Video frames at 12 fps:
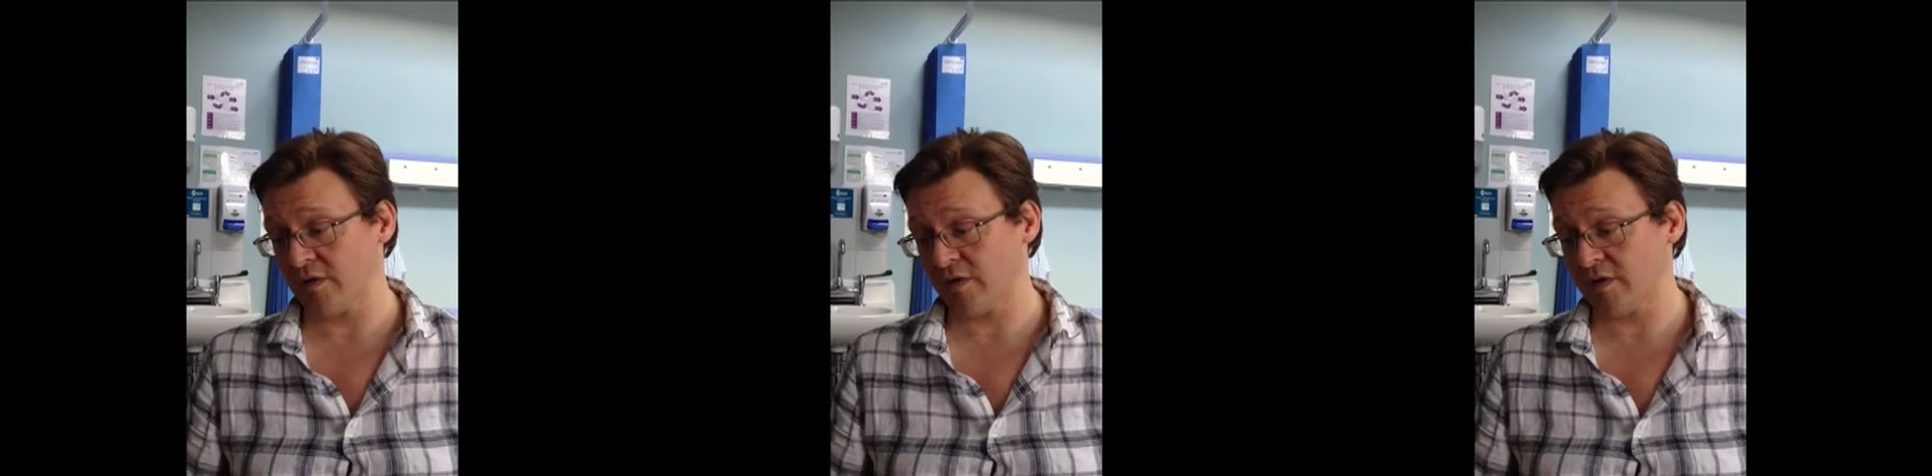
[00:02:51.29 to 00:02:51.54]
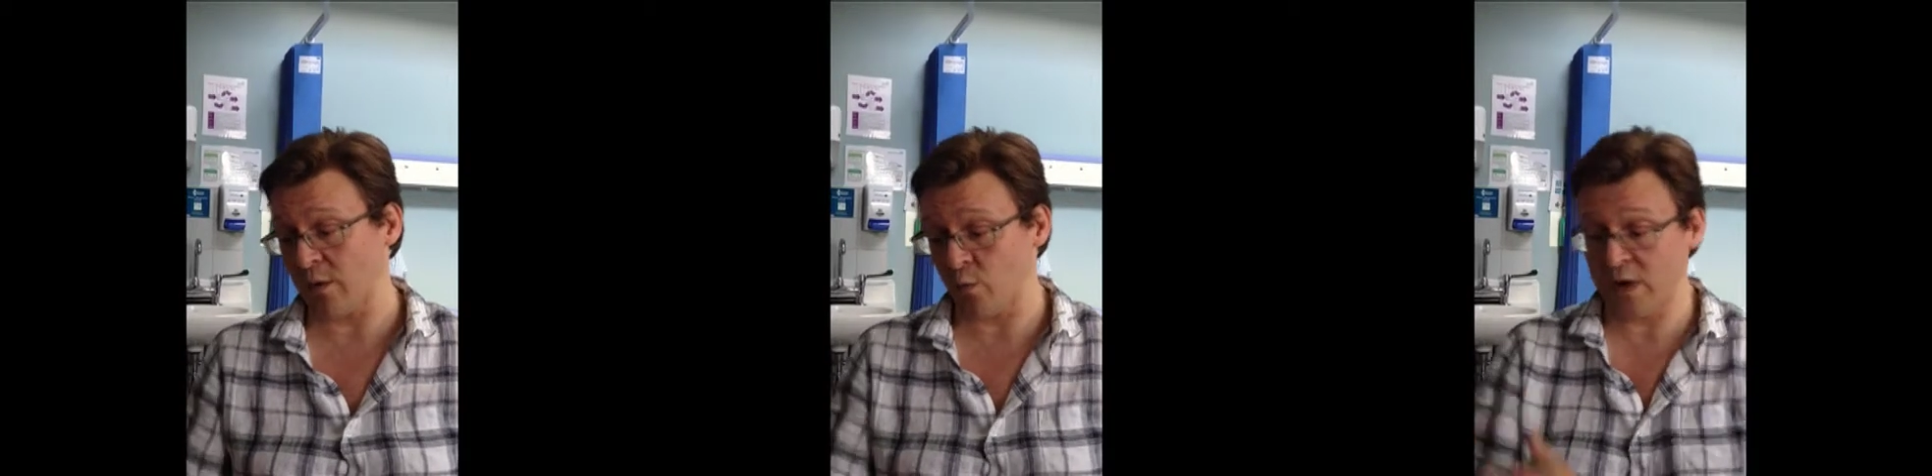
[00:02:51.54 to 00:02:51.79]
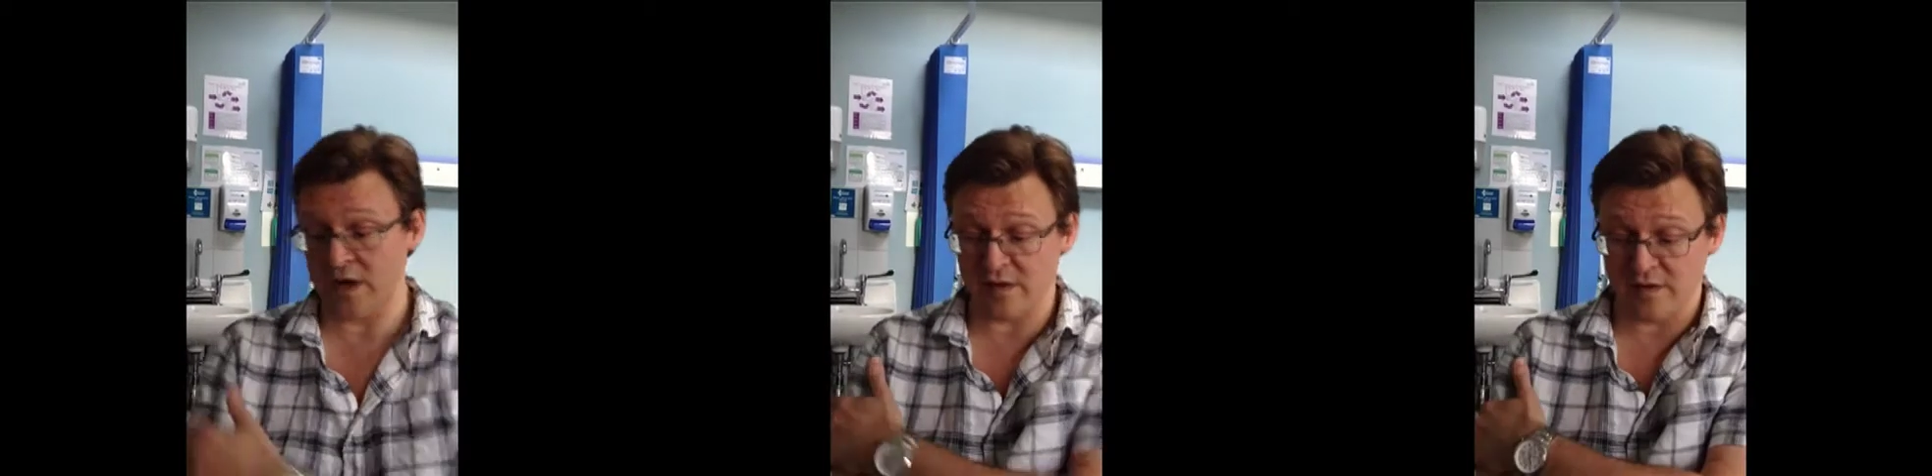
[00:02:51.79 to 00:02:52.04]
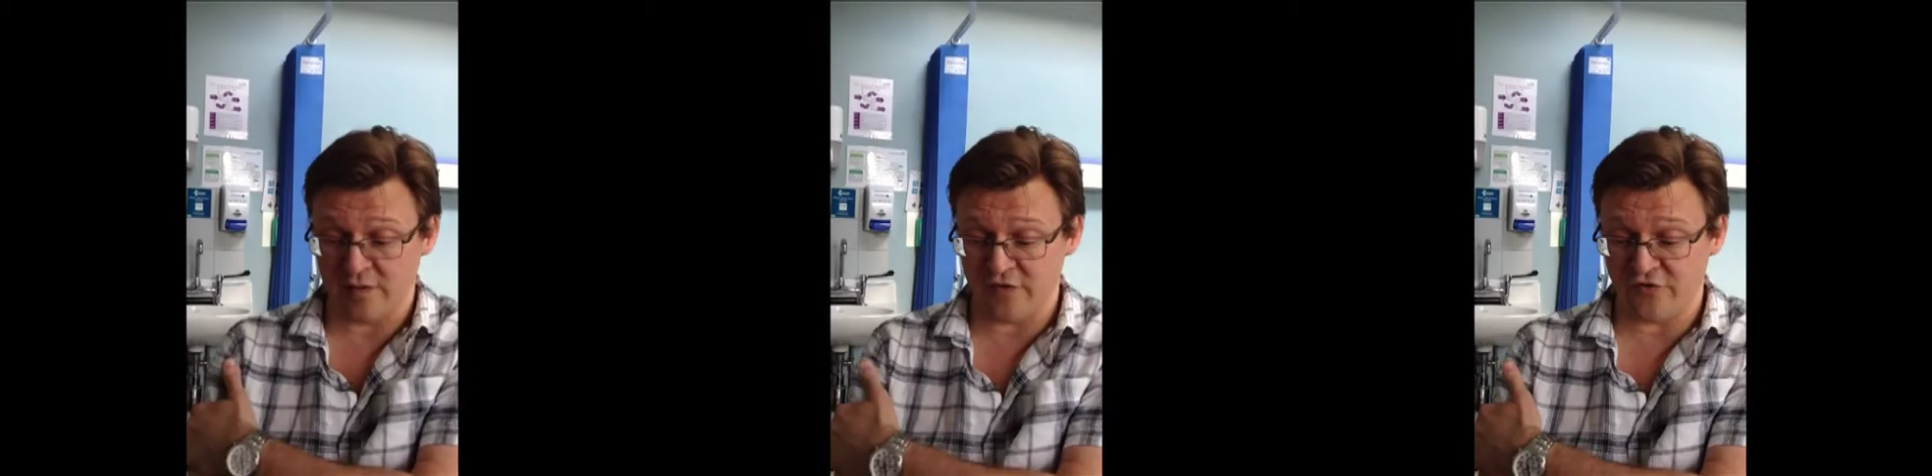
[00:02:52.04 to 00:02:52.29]
I said,
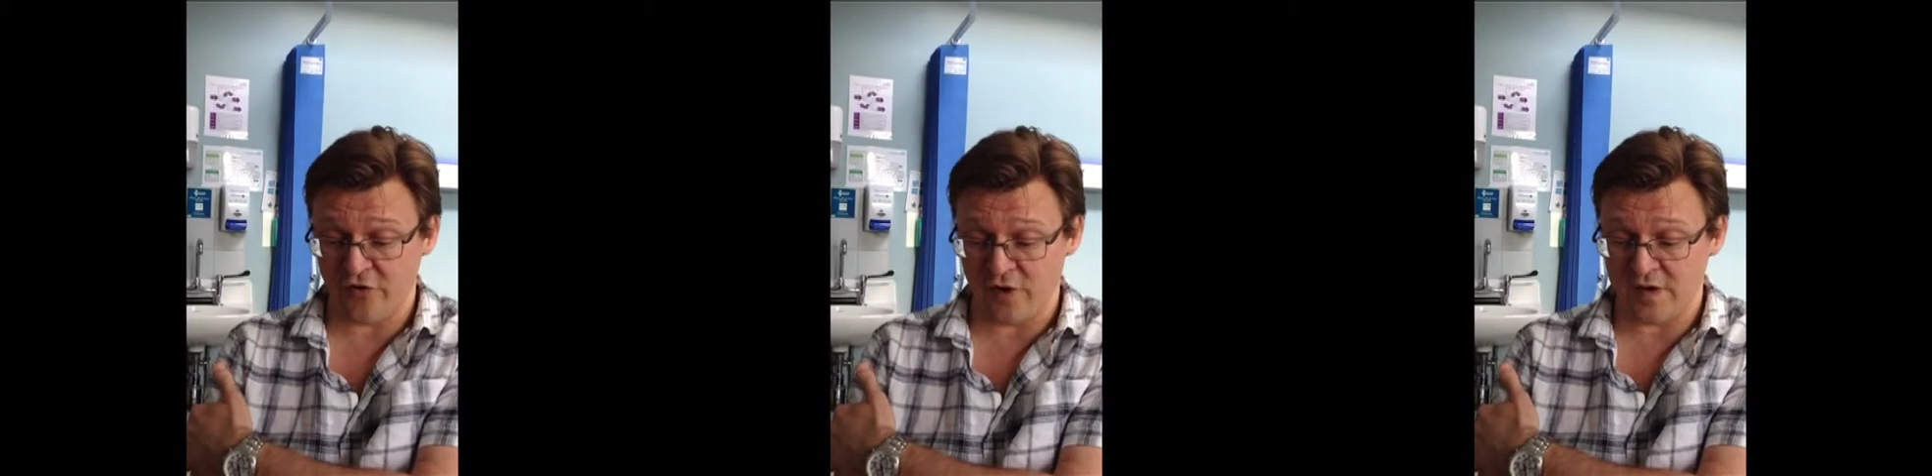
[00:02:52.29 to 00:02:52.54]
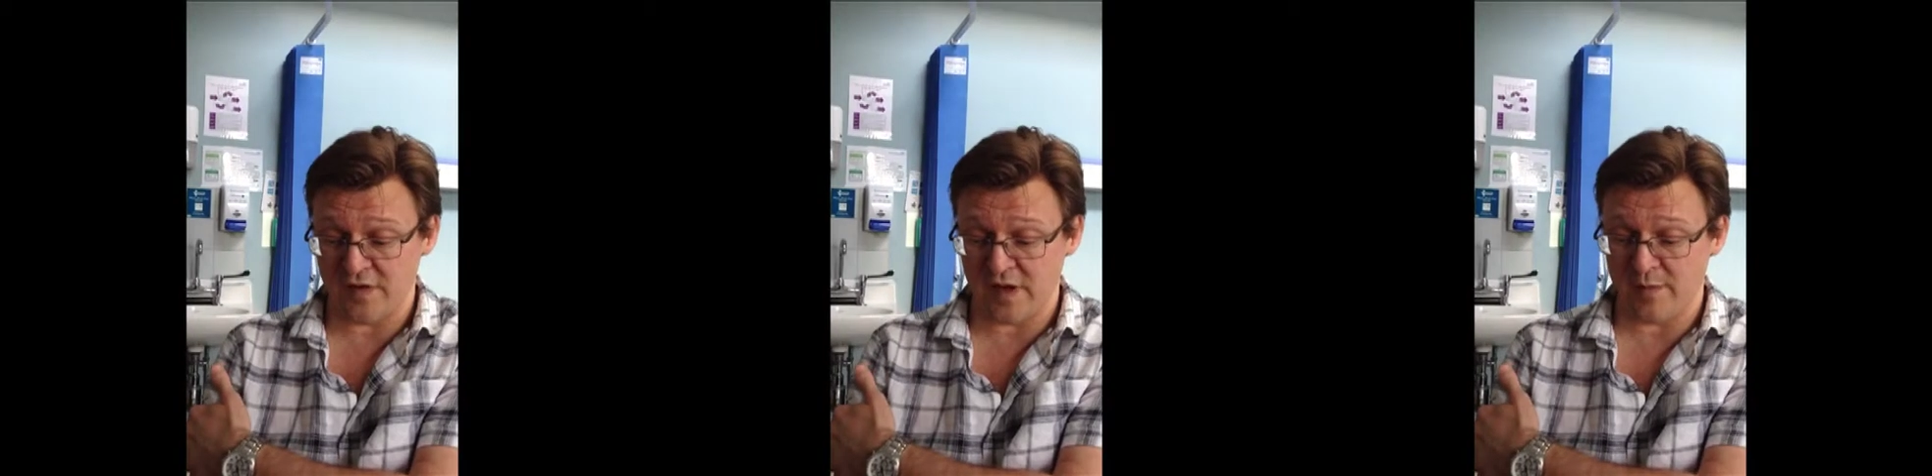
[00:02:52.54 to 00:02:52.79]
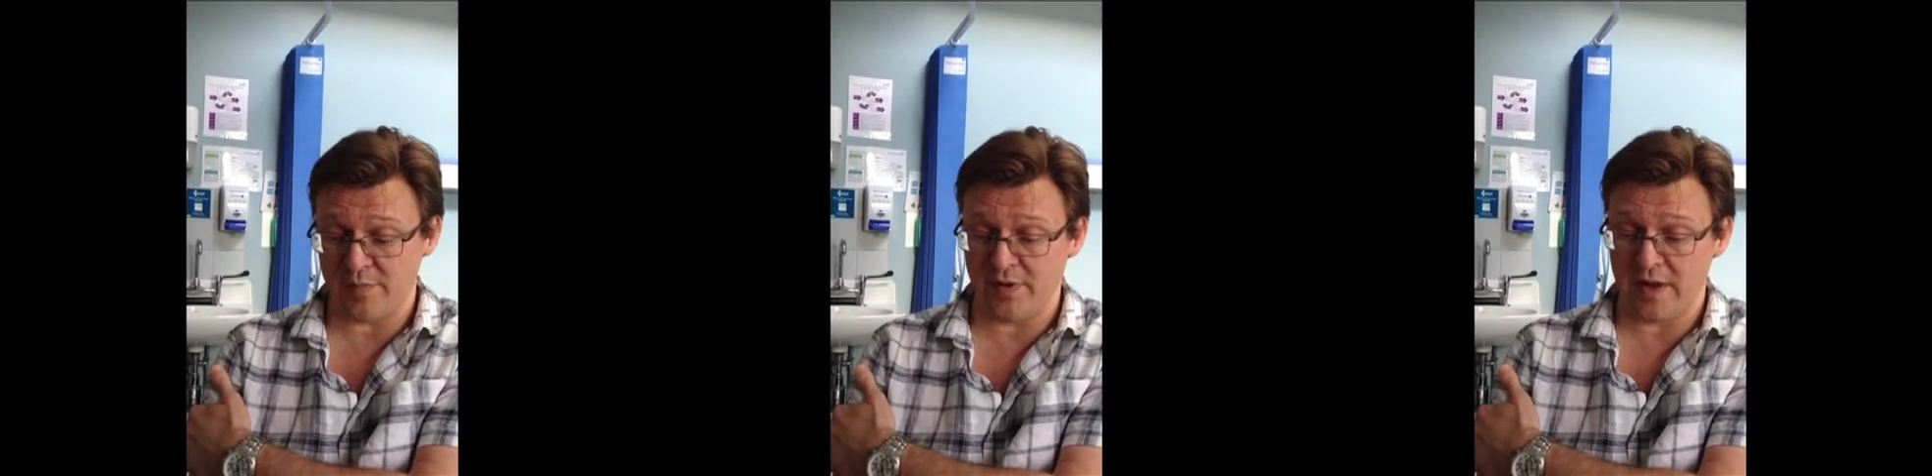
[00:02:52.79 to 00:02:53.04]
weakness in the tricep,